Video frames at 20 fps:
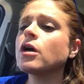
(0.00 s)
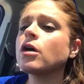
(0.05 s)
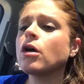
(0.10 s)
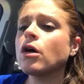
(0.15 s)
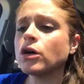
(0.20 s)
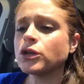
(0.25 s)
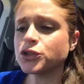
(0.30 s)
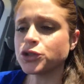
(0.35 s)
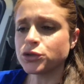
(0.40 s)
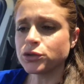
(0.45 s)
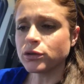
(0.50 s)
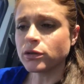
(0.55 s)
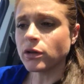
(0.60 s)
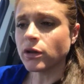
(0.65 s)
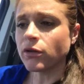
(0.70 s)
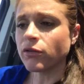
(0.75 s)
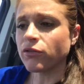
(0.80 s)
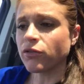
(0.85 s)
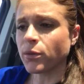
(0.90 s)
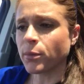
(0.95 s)
cultural
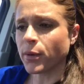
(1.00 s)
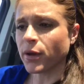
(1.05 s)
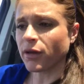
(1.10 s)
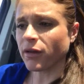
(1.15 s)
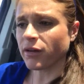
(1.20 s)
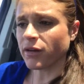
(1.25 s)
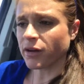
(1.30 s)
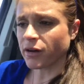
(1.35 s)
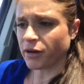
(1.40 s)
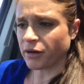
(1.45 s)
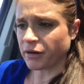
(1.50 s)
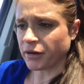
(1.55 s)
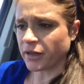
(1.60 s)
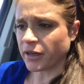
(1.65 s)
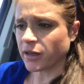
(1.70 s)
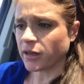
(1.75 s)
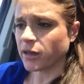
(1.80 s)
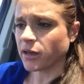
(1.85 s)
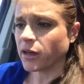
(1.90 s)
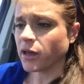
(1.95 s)

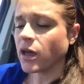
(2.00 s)
familiarity